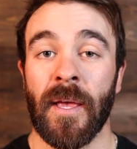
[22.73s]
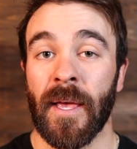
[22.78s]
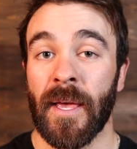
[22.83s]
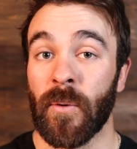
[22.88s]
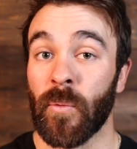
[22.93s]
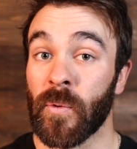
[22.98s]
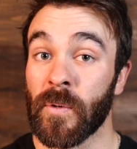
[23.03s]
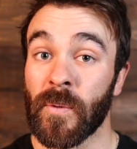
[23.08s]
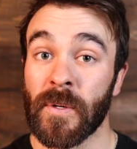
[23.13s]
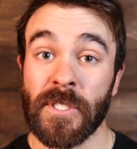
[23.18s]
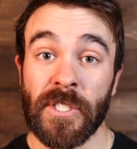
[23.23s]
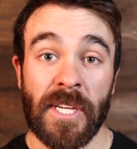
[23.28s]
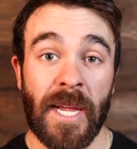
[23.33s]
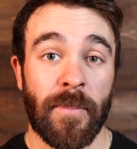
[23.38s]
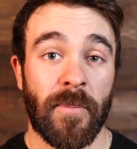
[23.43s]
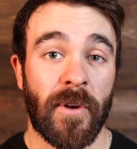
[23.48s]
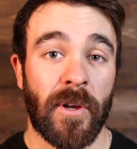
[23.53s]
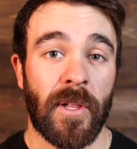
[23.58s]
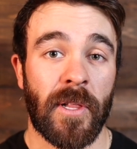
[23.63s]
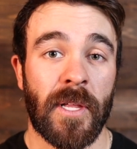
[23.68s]
And when one
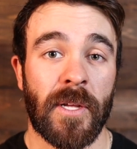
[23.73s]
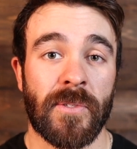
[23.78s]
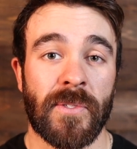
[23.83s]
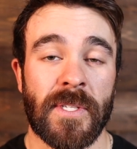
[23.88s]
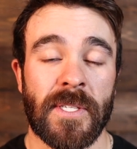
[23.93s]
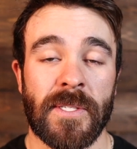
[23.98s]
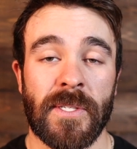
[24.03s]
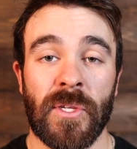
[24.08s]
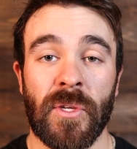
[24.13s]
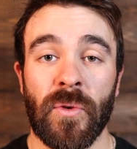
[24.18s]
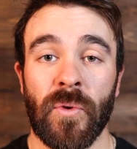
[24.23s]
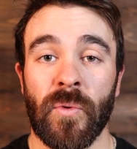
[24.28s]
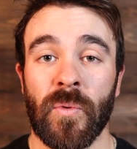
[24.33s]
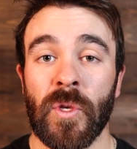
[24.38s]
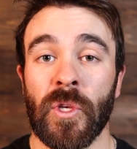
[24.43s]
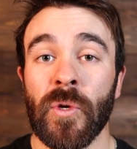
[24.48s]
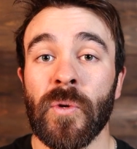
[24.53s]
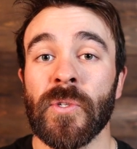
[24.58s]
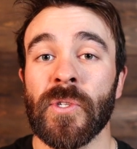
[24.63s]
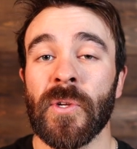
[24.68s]
chapter closes, you
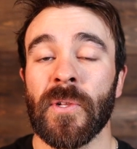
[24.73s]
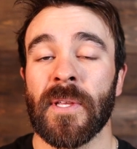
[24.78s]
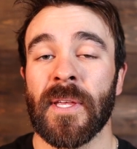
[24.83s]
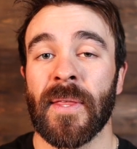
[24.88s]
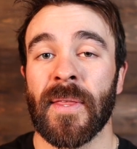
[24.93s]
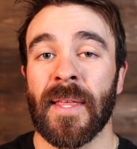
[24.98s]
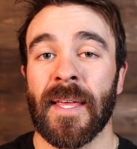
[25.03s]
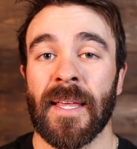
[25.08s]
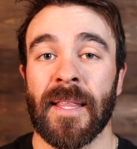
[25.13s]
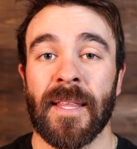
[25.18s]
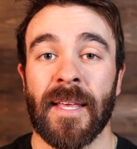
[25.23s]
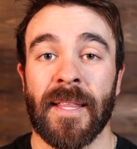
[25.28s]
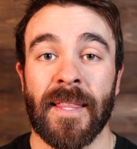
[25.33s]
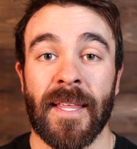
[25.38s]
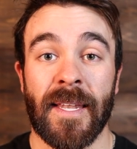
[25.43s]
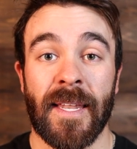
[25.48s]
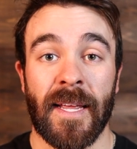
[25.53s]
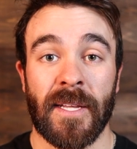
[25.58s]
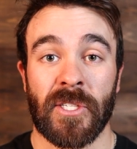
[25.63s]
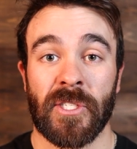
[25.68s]
usually think that
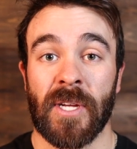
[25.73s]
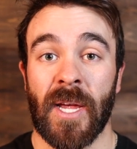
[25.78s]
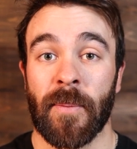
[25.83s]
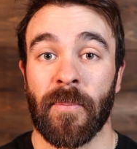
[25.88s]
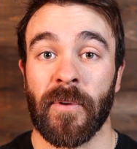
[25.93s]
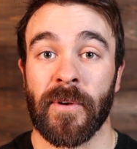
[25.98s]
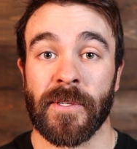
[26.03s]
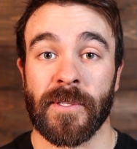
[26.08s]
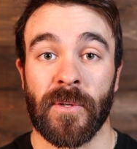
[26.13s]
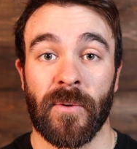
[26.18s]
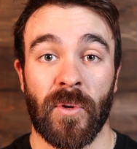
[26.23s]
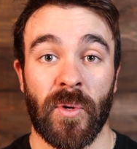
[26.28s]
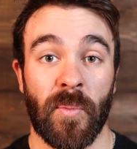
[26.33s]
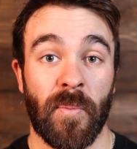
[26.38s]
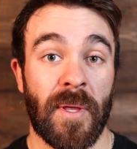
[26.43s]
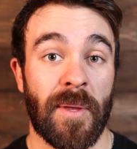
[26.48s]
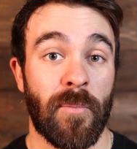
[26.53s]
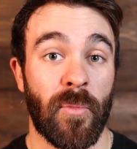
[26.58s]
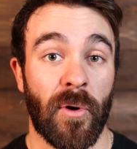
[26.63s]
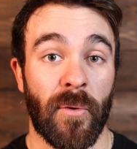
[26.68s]
the next chapter is going to
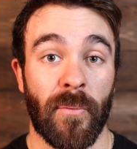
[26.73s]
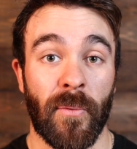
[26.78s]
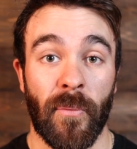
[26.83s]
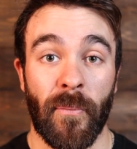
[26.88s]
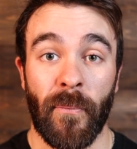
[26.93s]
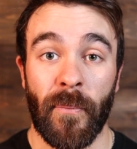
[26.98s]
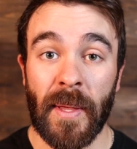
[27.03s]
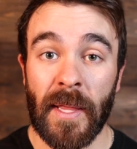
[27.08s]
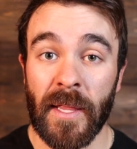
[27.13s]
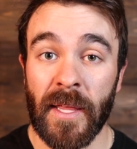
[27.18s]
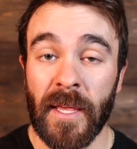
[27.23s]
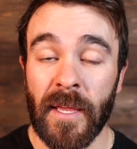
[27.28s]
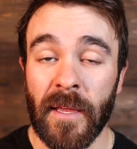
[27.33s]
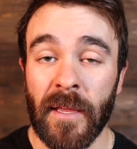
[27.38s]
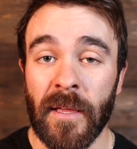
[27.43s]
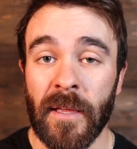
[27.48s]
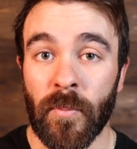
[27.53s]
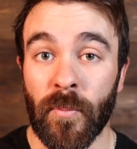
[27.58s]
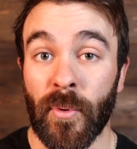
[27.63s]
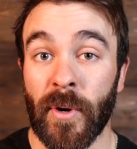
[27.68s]
be more fulfilling,
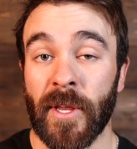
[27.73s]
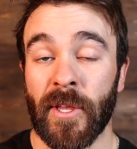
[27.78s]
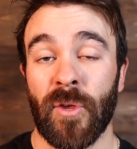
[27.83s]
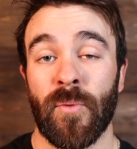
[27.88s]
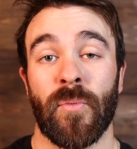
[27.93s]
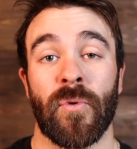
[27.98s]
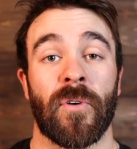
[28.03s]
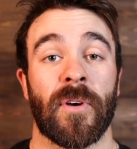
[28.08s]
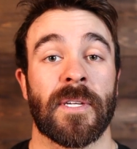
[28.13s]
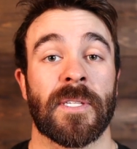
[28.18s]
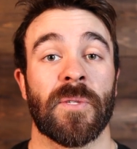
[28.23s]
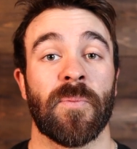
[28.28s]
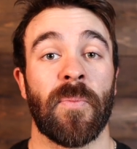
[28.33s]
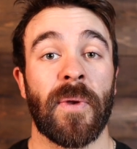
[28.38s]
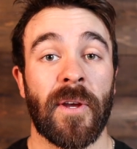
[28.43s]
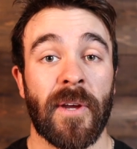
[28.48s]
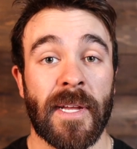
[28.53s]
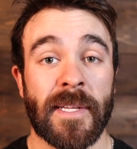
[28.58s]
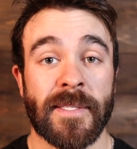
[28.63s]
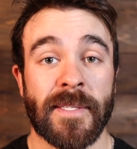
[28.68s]
bring you more
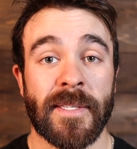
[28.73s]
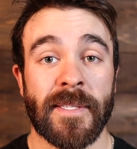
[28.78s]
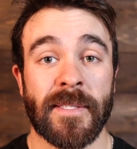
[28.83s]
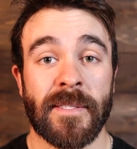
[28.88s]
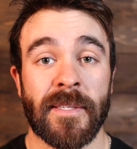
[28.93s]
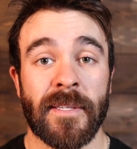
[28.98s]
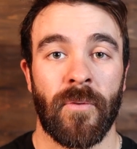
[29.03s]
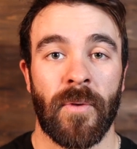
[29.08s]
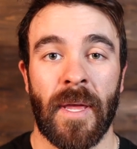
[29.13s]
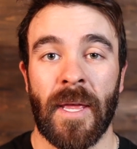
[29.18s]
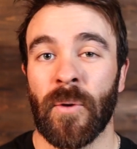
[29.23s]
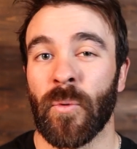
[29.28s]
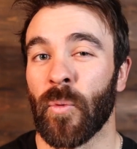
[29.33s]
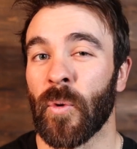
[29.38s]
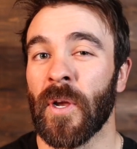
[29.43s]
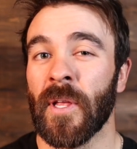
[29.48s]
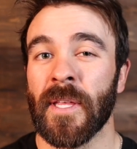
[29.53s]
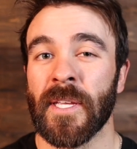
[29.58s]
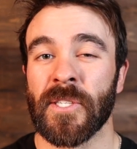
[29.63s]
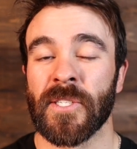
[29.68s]
experiences, and
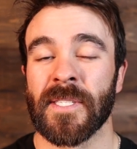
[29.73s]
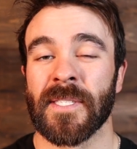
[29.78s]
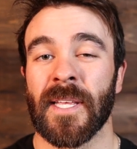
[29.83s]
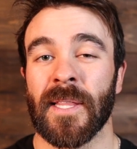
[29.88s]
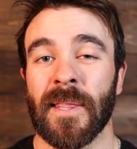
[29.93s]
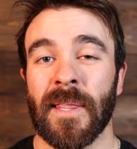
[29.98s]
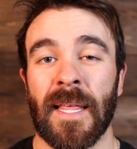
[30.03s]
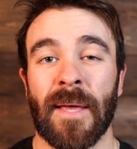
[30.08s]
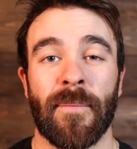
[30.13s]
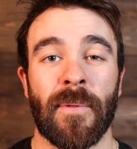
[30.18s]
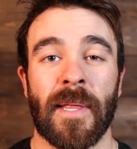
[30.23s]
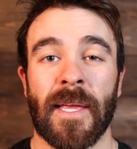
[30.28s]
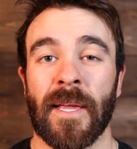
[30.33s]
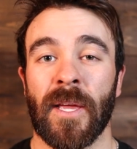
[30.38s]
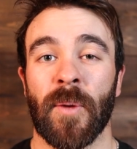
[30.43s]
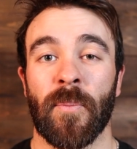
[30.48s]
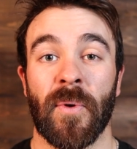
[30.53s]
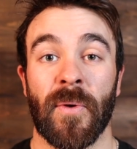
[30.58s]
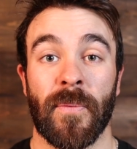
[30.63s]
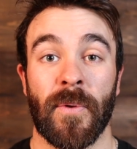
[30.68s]
really just a leveling
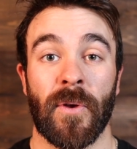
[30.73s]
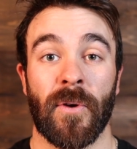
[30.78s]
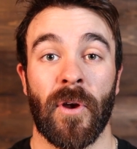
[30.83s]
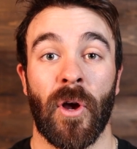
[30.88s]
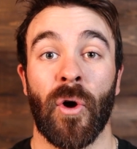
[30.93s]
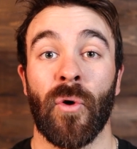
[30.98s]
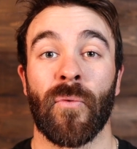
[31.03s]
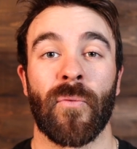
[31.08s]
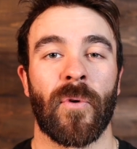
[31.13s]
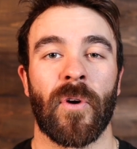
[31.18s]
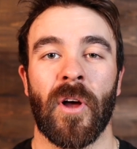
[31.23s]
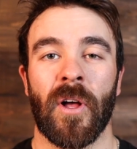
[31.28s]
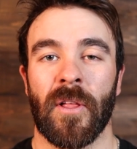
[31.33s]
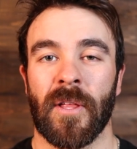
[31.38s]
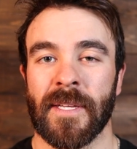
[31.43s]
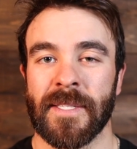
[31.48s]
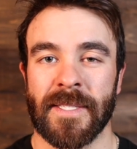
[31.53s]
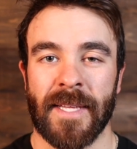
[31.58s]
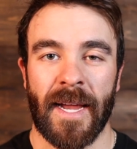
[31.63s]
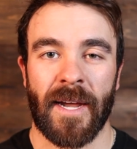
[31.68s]
up of your
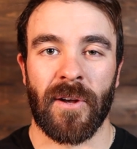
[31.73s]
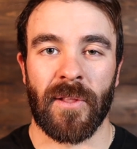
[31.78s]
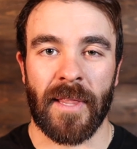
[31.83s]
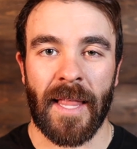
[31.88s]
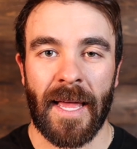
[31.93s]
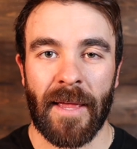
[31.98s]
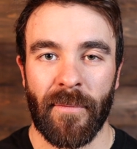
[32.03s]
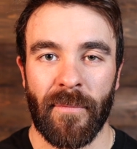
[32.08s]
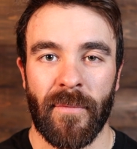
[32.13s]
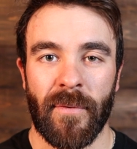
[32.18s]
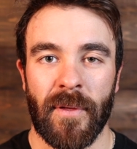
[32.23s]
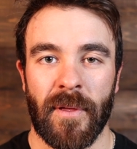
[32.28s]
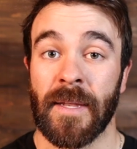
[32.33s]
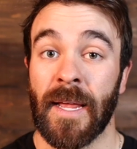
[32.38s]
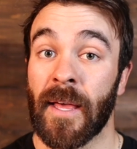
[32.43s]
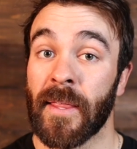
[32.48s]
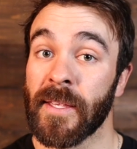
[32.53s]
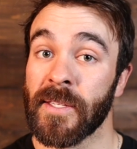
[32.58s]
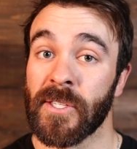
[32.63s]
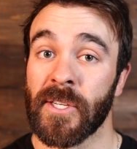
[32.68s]
overall entire life.
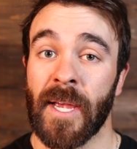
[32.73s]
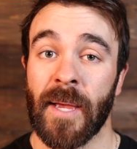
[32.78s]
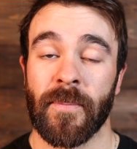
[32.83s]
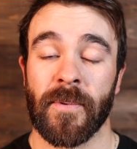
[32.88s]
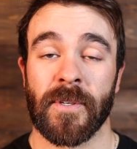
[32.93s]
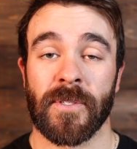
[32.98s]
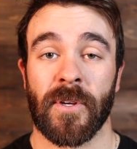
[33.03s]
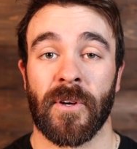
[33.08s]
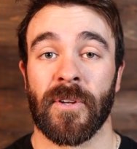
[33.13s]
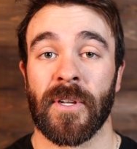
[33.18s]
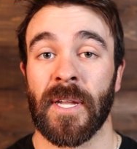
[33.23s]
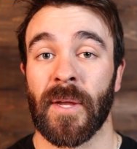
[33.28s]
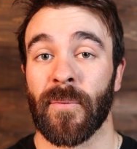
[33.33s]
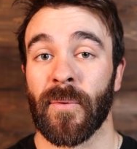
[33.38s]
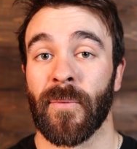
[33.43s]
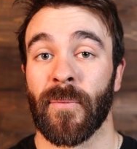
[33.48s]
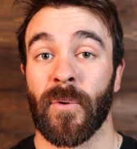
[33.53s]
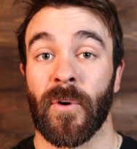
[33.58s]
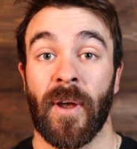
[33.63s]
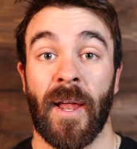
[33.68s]
Now, these chapters are
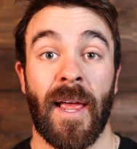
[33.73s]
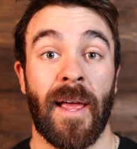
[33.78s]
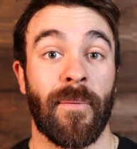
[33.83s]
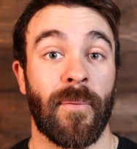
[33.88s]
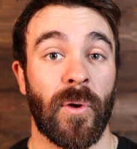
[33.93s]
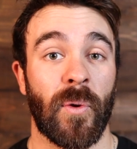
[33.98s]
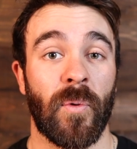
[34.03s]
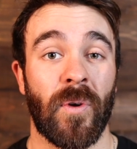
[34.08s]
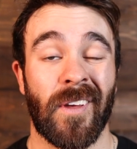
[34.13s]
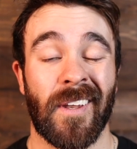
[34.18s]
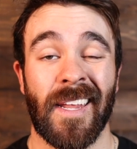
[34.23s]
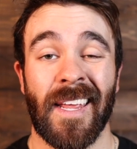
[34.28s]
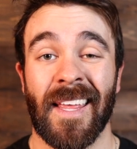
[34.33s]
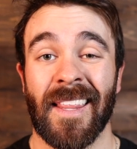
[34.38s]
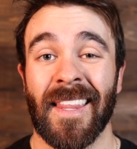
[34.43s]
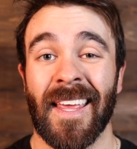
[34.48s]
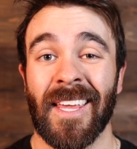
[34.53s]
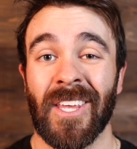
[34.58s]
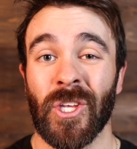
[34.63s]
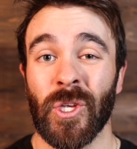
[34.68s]
different for everyone,
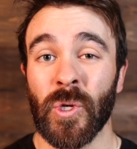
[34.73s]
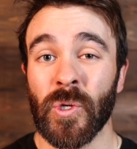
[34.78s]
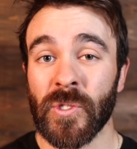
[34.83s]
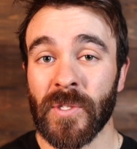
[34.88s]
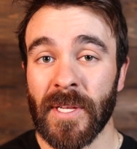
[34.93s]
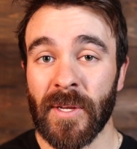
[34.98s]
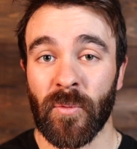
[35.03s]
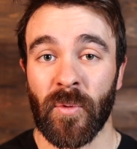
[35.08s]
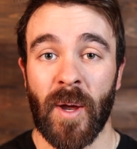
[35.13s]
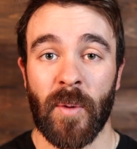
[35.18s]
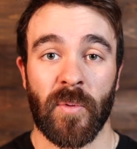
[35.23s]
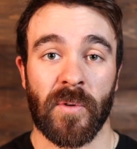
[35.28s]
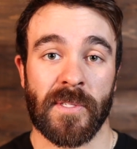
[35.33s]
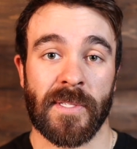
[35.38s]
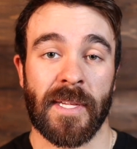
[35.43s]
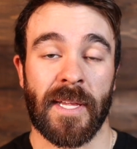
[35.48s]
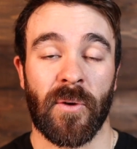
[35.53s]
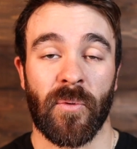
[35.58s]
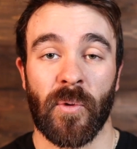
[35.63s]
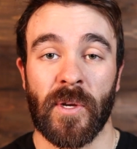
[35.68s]
and they usually
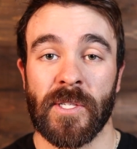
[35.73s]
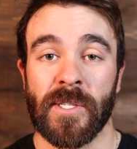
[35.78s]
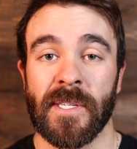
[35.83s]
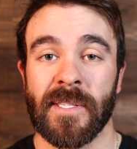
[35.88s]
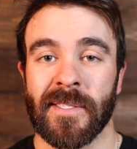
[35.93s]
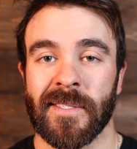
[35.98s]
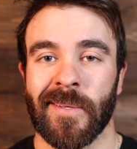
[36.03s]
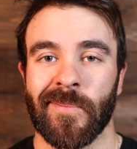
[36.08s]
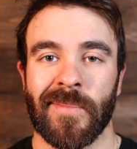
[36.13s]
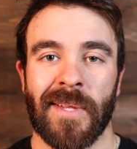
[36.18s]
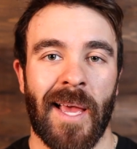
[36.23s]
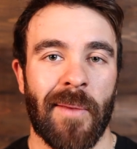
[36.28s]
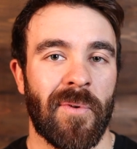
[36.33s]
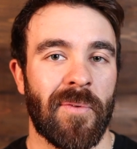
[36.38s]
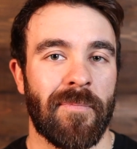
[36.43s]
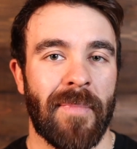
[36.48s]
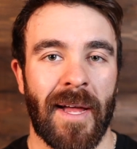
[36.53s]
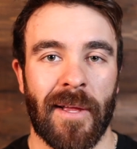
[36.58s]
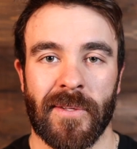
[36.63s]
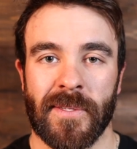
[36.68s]
represent reaching some type
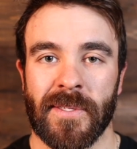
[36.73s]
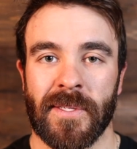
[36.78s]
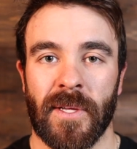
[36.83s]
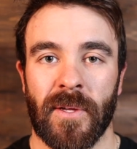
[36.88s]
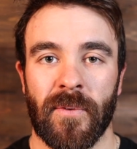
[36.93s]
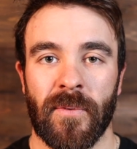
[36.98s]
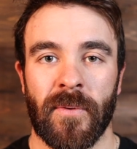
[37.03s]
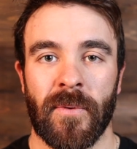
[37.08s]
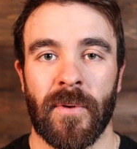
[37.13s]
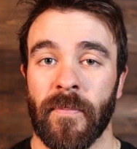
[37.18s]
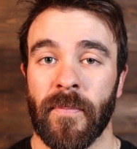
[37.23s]
of milestone.